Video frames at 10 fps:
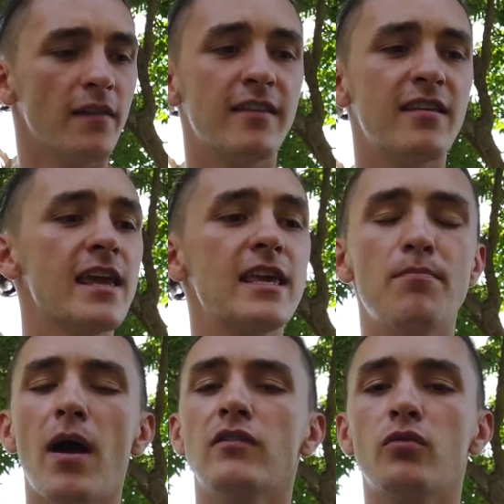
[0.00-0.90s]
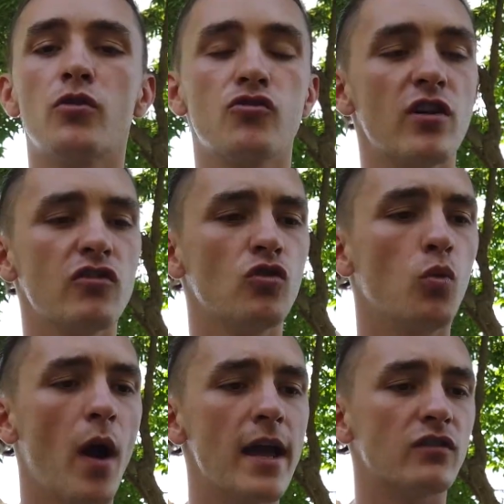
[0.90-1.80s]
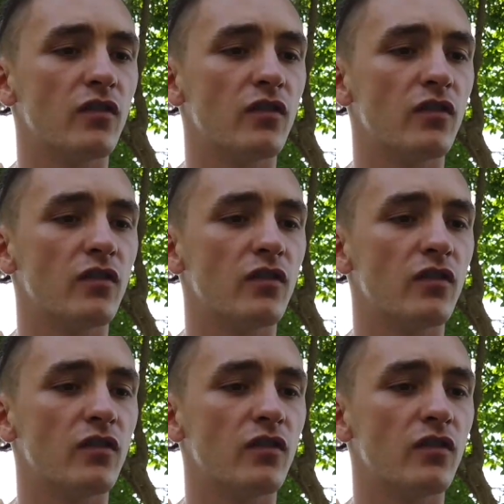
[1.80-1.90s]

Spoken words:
They'd take it back to a traditional way.